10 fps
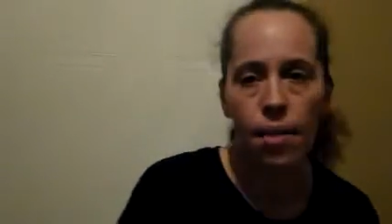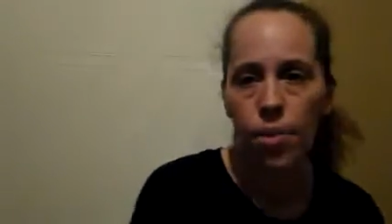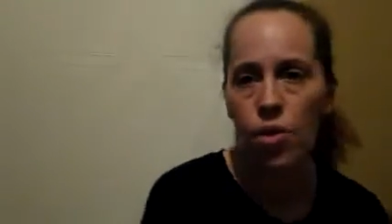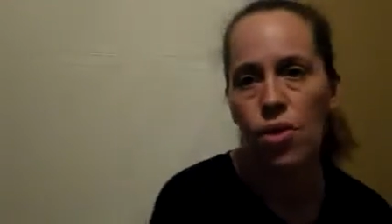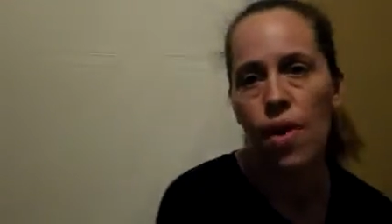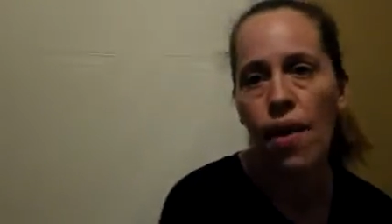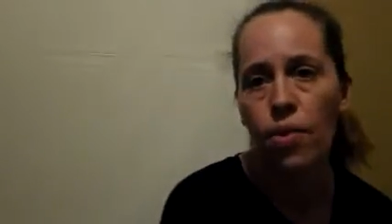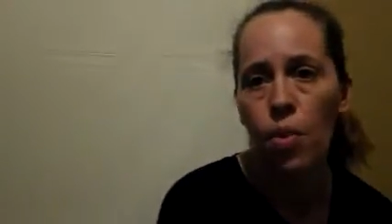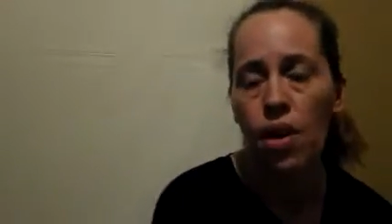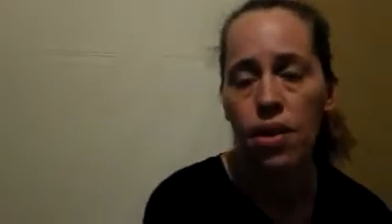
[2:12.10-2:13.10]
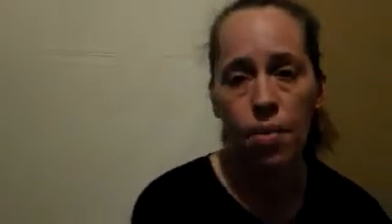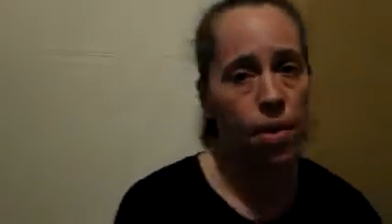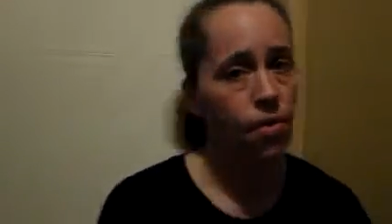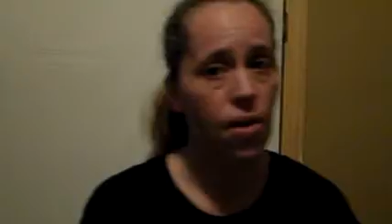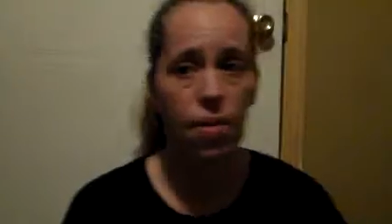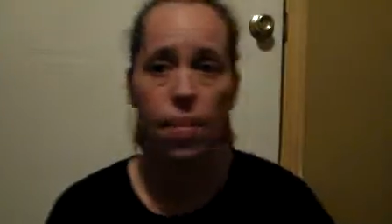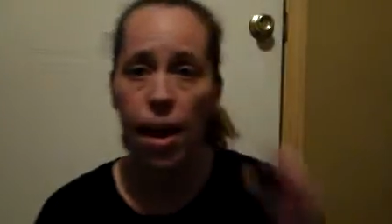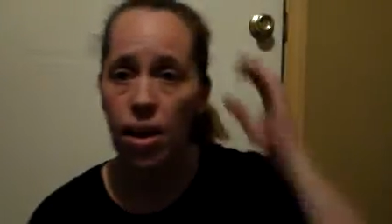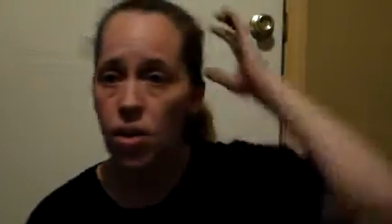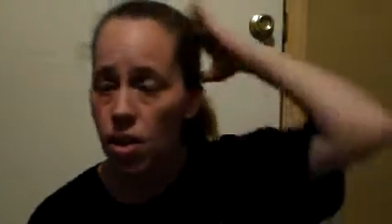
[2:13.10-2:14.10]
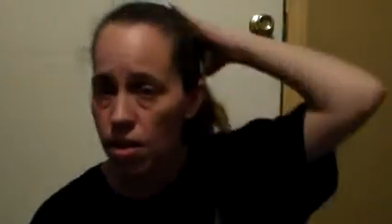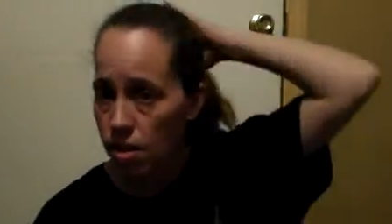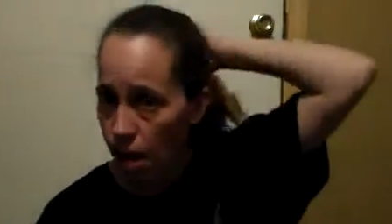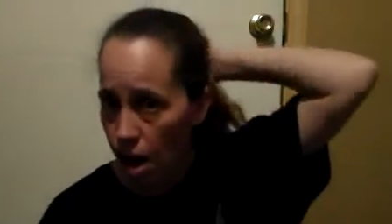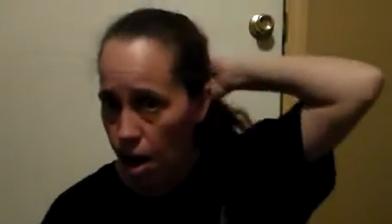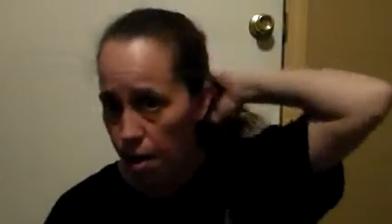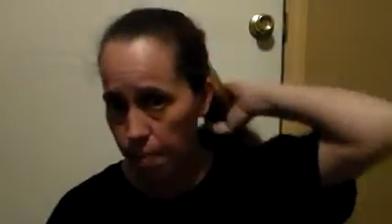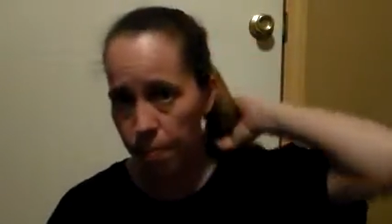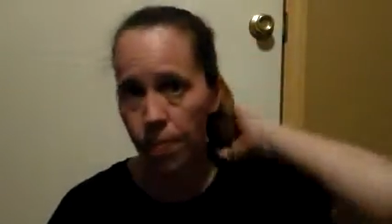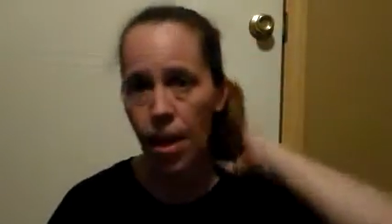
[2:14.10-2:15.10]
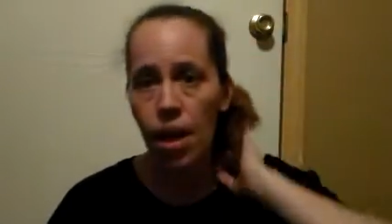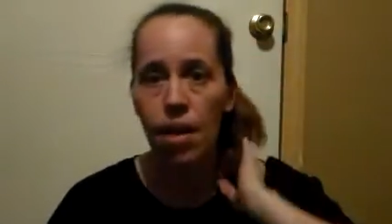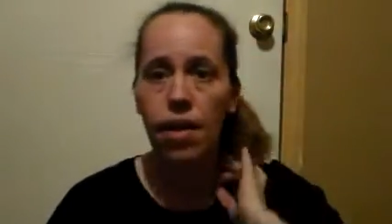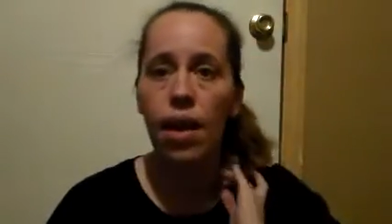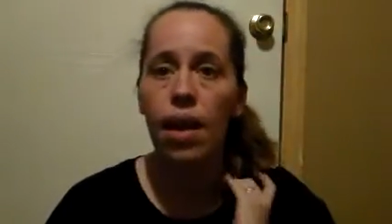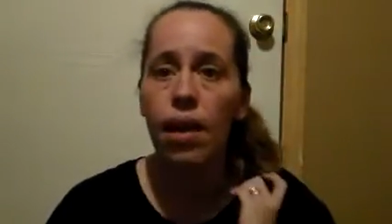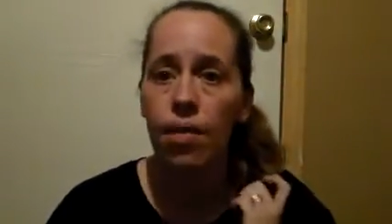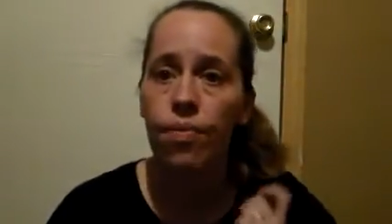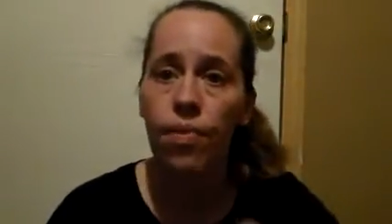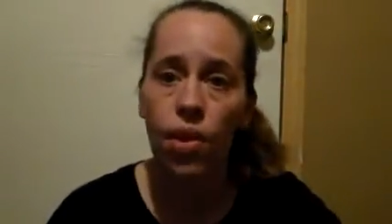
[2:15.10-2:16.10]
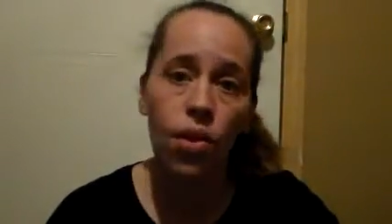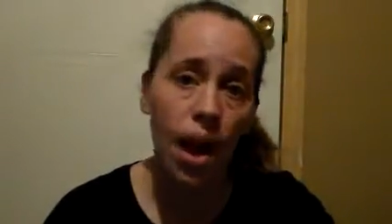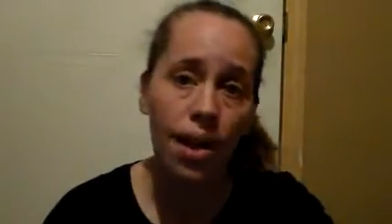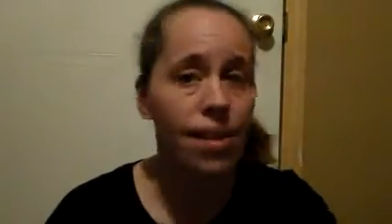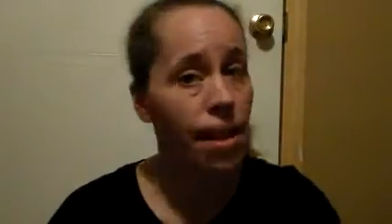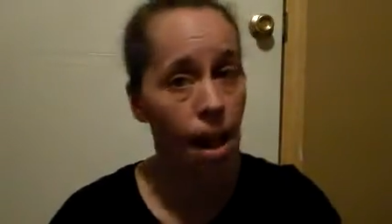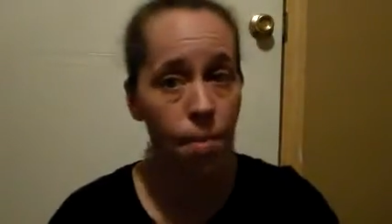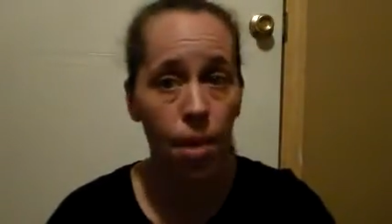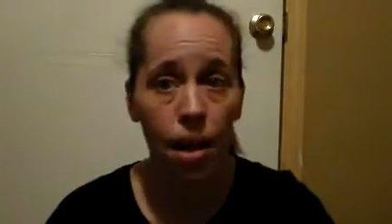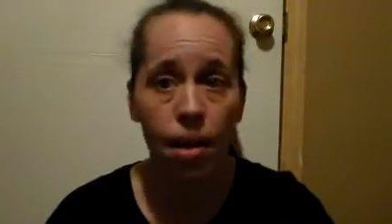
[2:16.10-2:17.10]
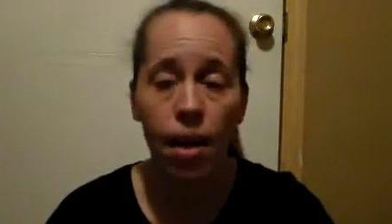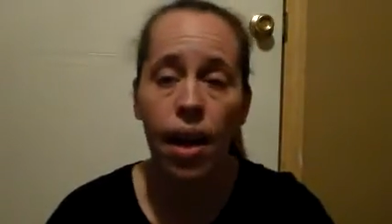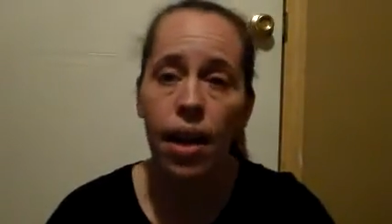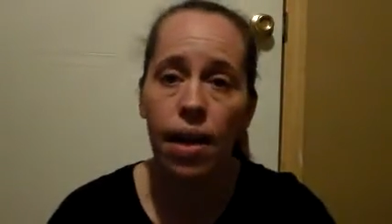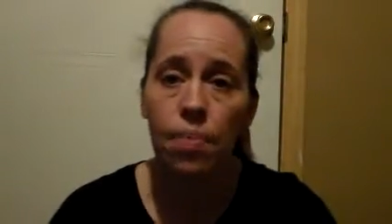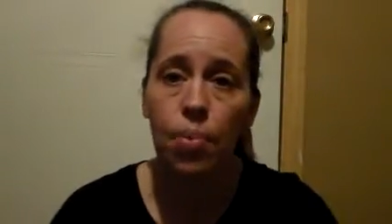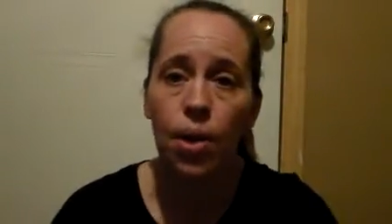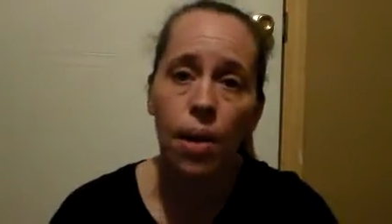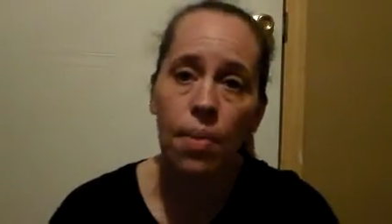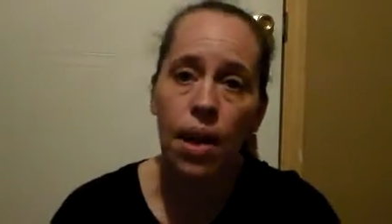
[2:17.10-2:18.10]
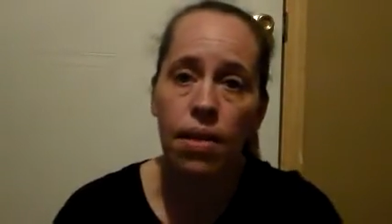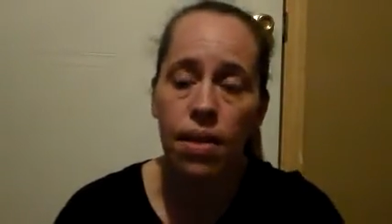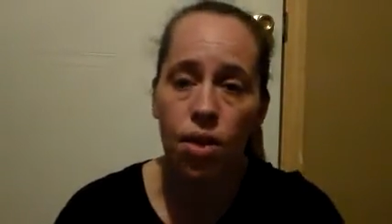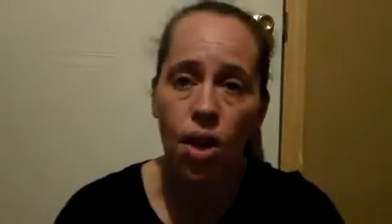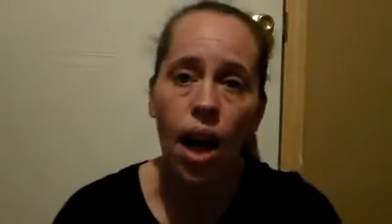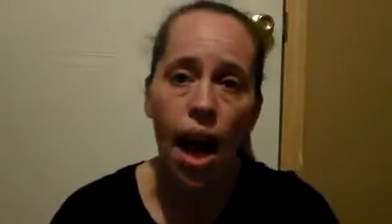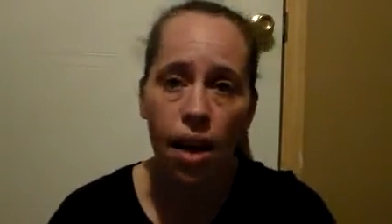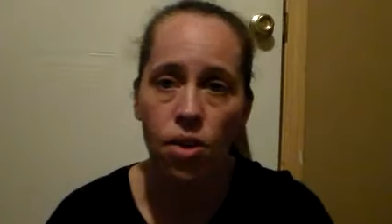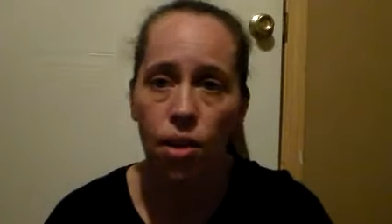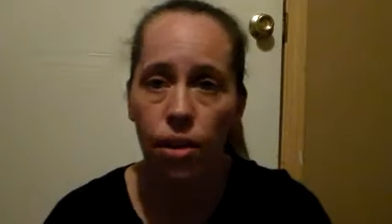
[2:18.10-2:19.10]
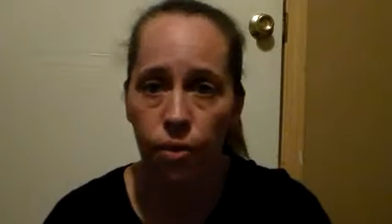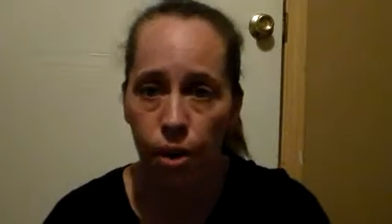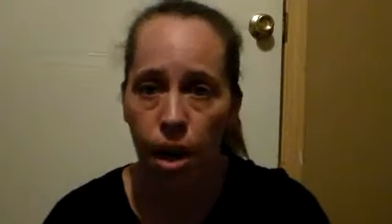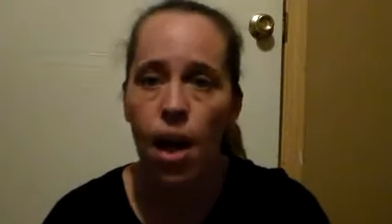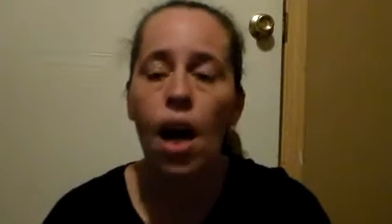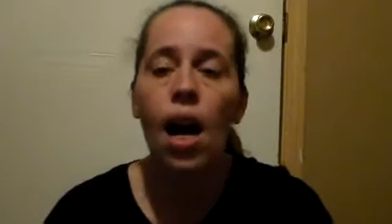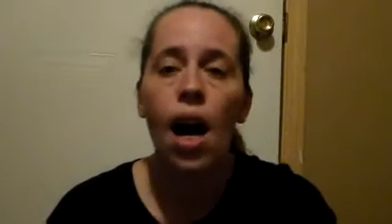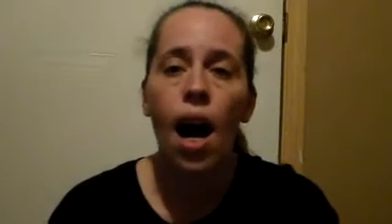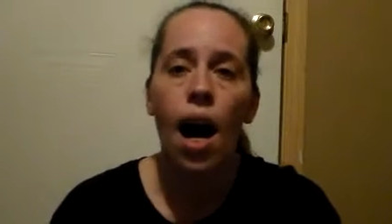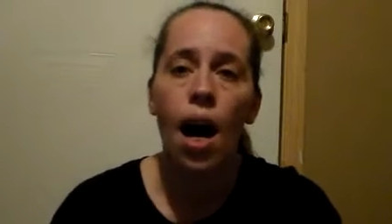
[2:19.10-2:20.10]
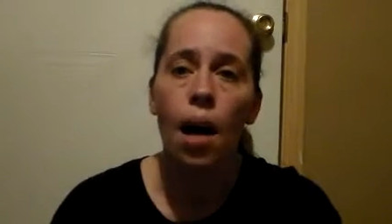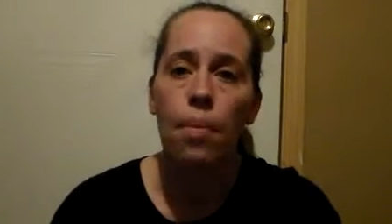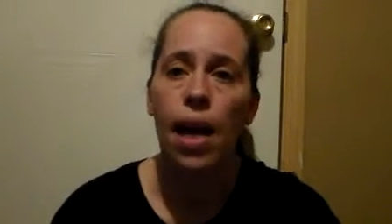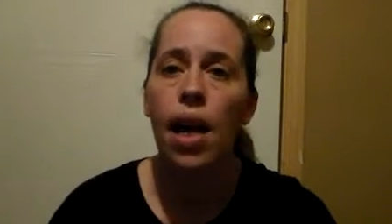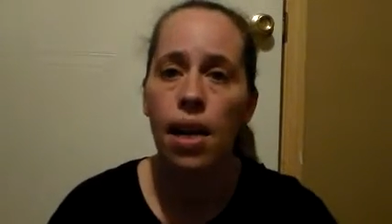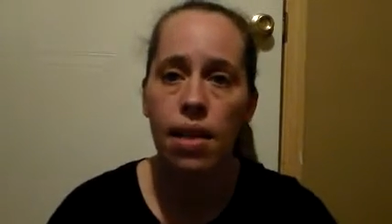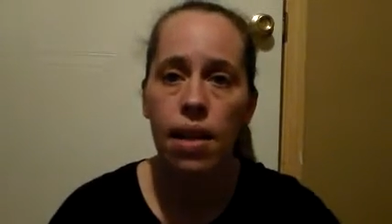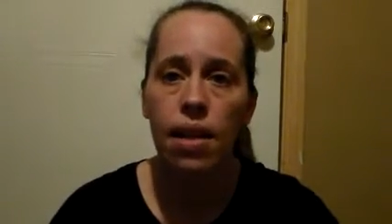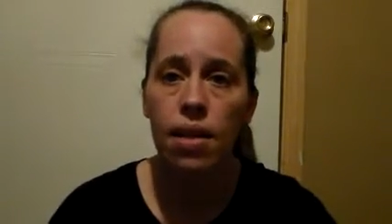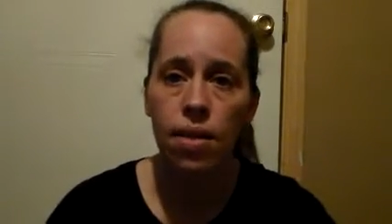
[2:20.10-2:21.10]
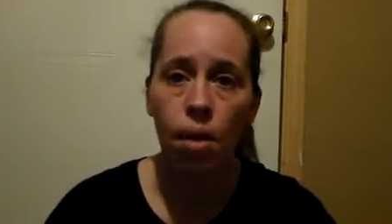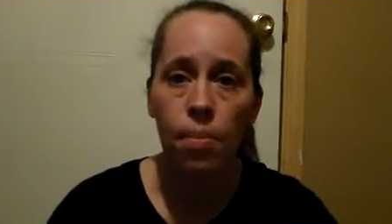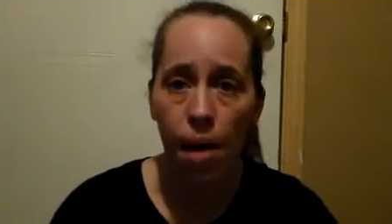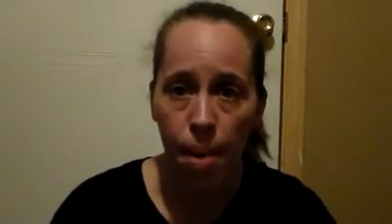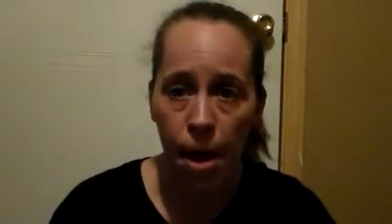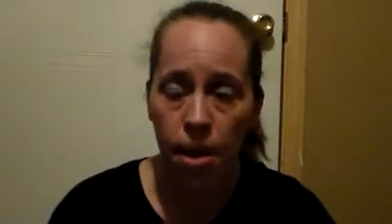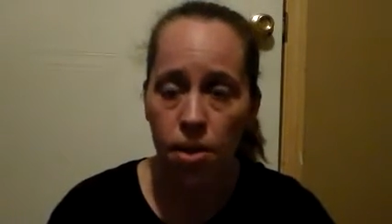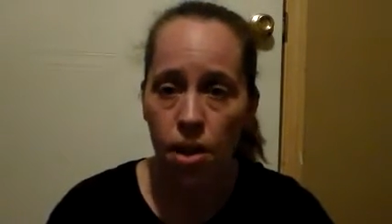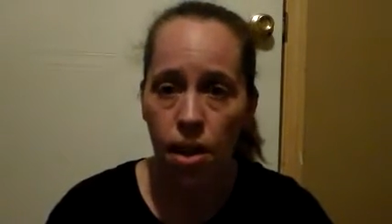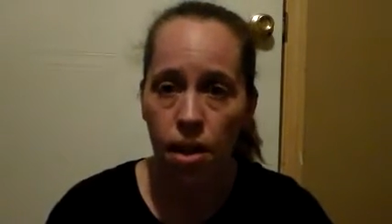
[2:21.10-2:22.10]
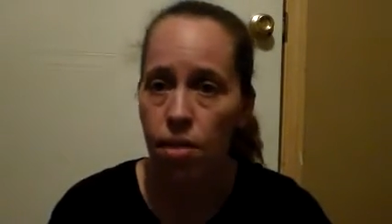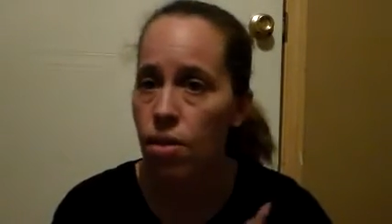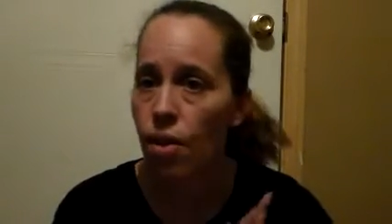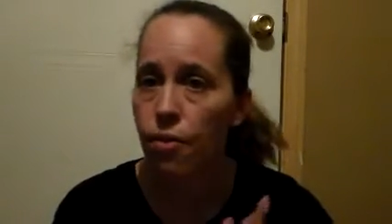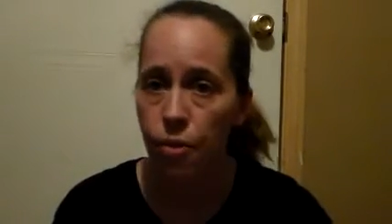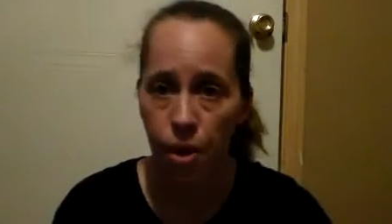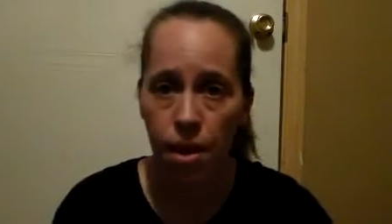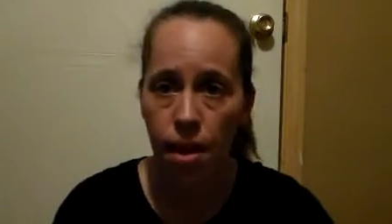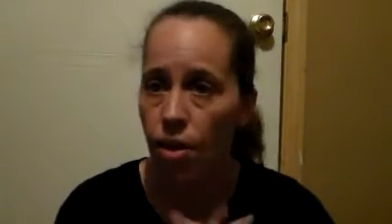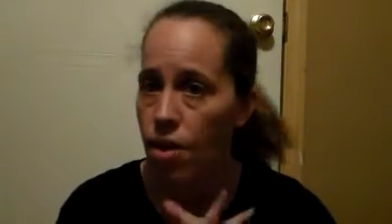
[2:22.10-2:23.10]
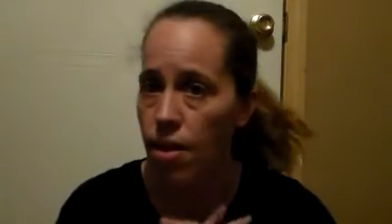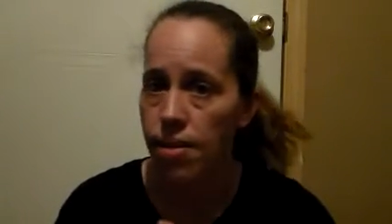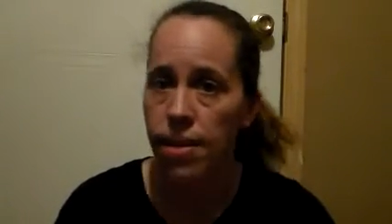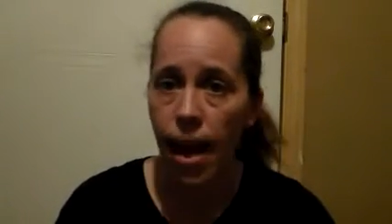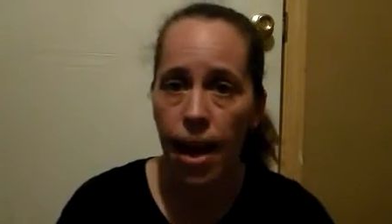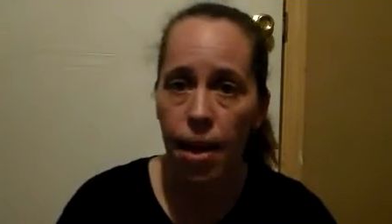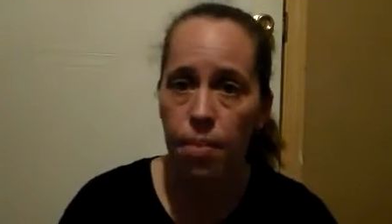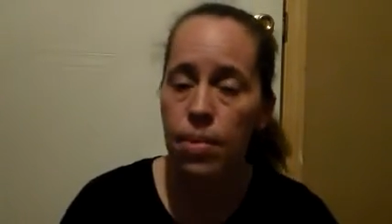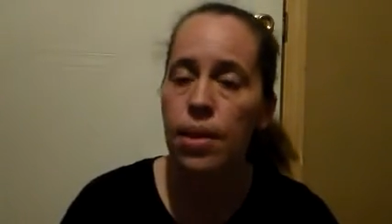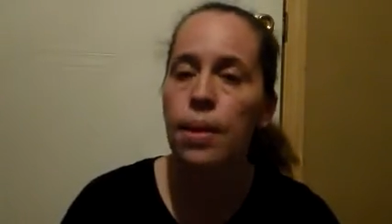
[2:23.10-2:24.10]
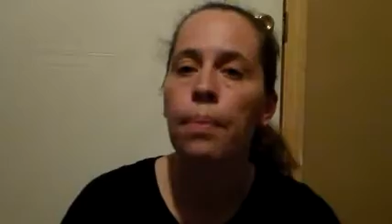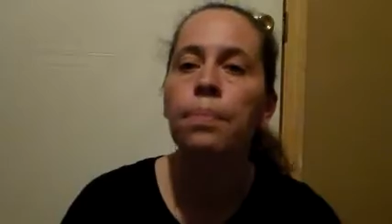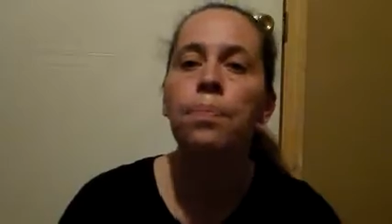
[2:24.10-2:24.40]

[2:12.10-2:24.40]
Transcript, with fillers: Um, you do have to watch some of the freebie pages. Um, they they'll kind of scam you and put up things that are not actually free. Um, anything that is on my page is free. They are not scams.